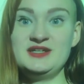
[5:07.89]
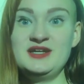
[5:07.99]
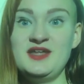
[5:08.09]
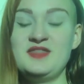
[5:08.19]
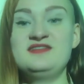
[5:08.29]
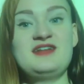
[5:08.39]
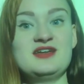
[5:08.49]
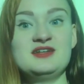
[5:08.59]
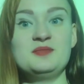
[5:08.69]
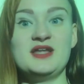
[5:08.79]
the
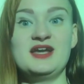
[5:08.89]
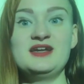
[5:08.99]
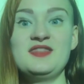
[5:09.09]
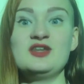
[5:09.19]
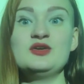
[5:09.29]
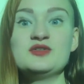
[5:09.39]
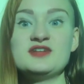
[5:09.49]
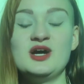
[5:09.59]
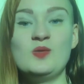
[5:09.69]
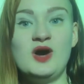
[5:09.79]
sandy planet that Luke
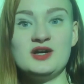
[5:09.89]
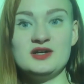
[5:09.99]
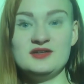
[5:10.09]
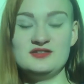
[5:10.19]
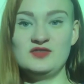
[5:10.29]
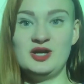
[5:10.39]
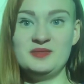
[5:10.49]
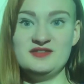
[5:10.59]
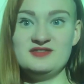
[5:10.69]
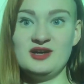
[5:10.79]
Skywalker is from
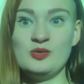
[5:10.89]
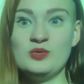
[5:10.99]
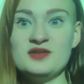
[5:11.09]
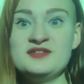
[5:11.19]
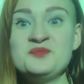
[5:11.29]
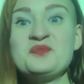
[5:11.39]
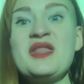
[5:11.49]
in Star Wars.